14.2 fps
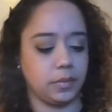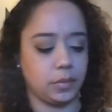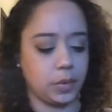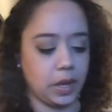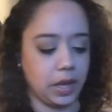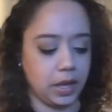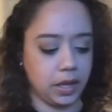
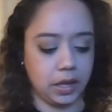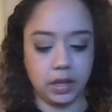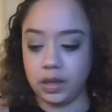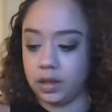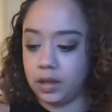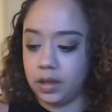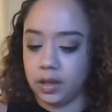Okay.
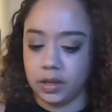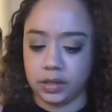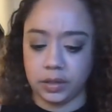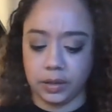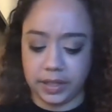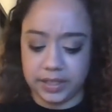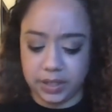
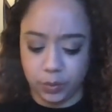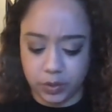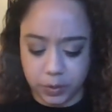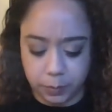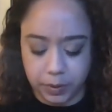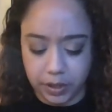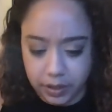So let's see what
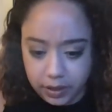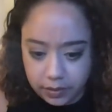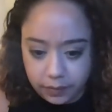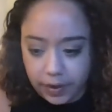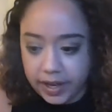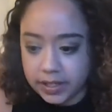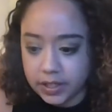Spirit
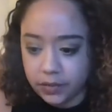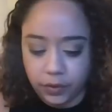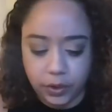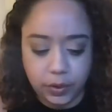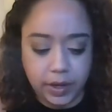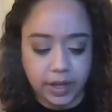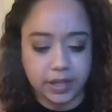advises for
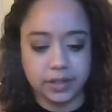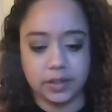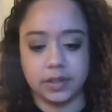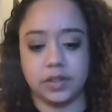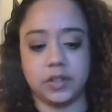you guys,